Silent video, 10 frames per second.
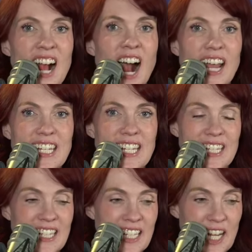I
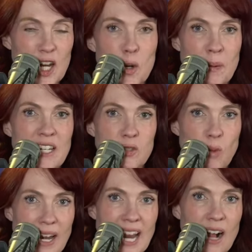need inner peace
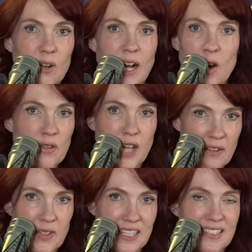right now. I don't have time
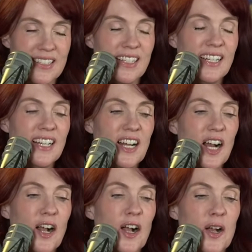for
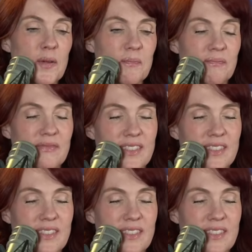this.